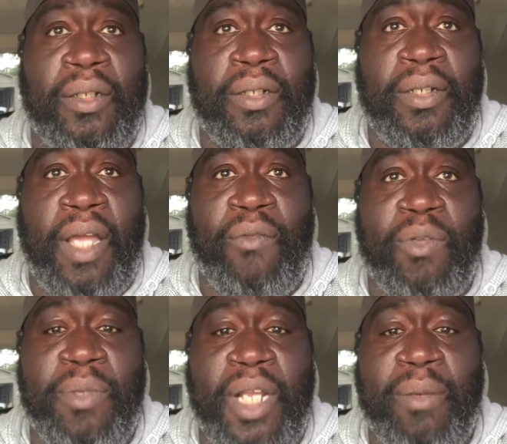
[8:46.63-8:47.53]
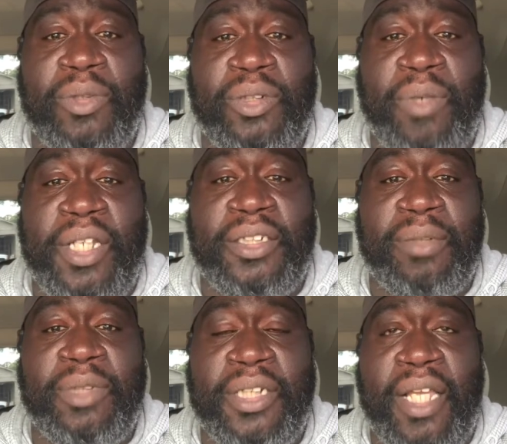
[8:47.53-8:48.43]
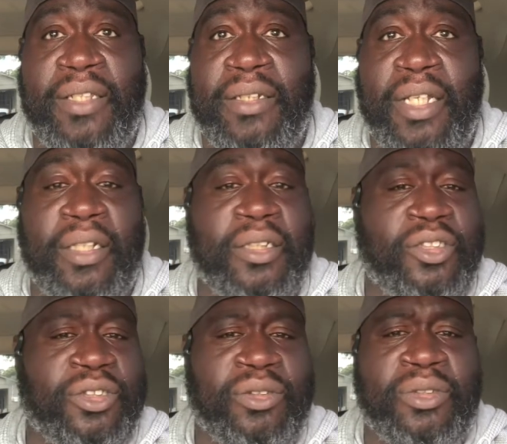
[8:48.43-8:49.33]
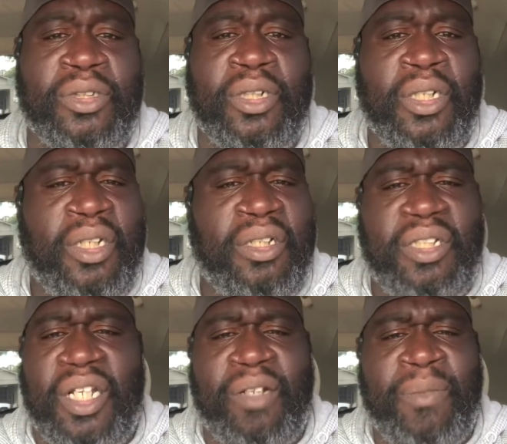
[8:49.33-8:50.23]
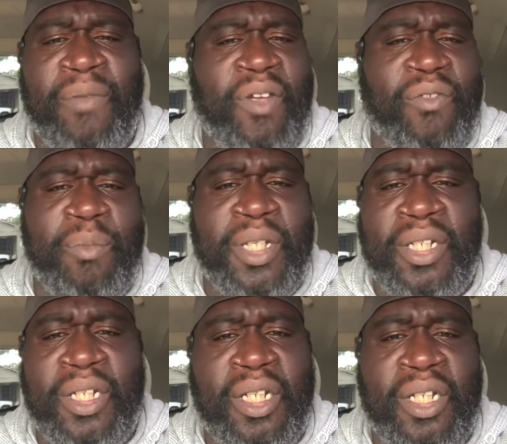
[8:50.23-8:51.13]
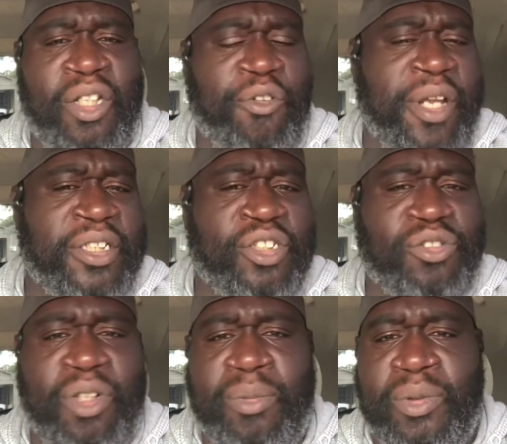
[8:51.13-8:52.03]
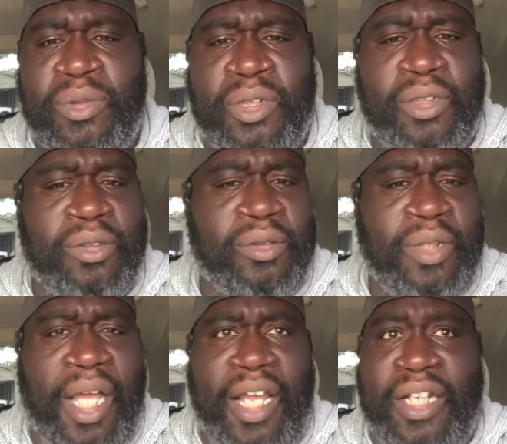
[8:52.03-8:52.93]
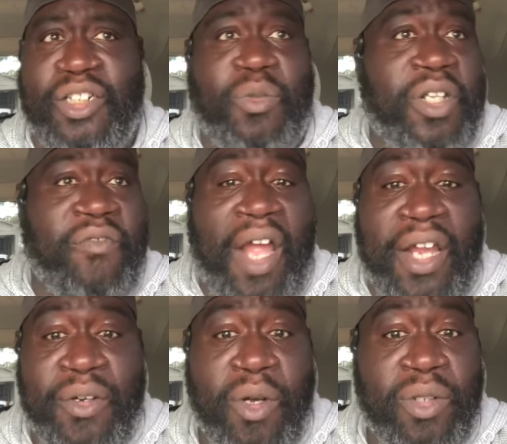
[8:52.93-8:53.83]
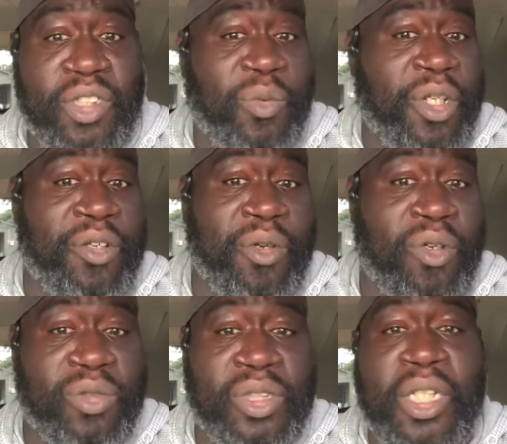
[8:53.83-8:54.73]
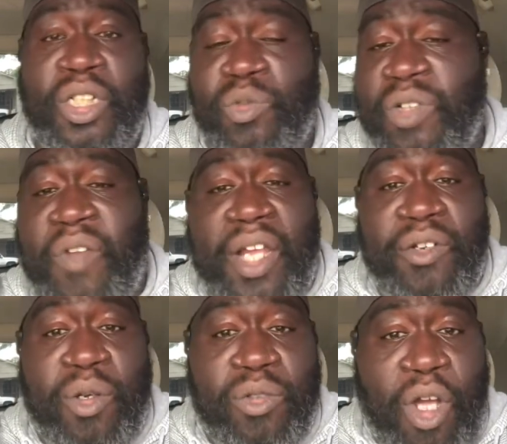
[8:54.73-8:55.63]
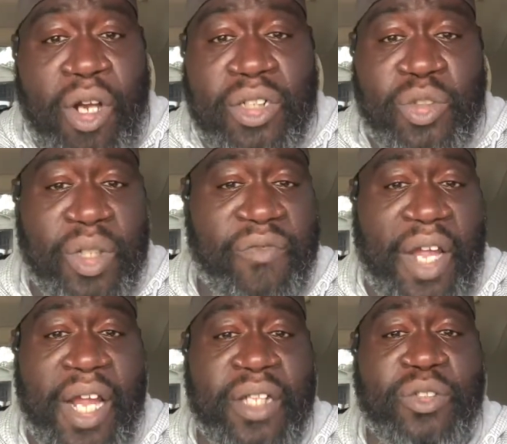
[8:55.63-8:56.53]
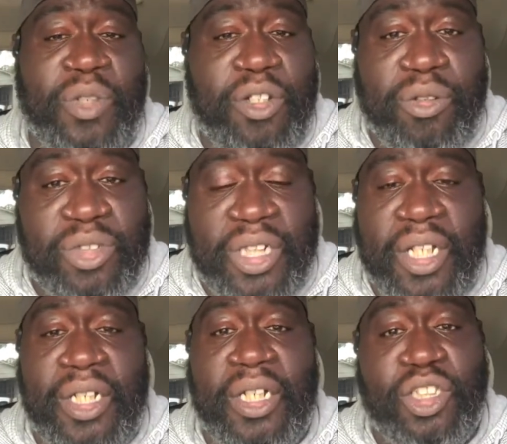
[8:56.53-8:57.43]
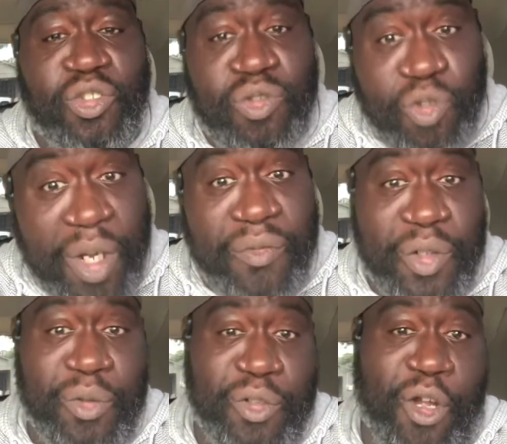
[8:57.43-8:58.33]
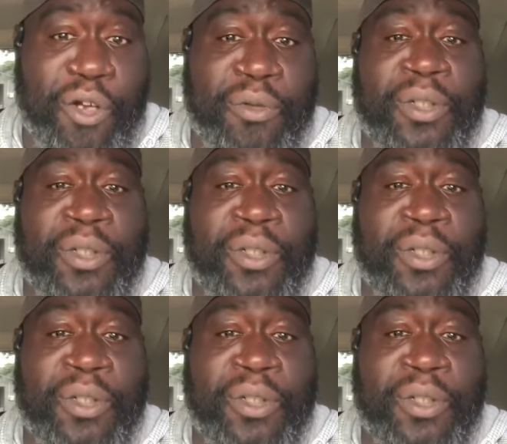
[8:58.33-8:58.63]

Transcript: how we've been able to raise them together, and they're good children. None of them have ever been in any crazy trouble. I had a 25-year-old, a 25-year-old daughter, 20-year-old son, and a 12-year-old daughter,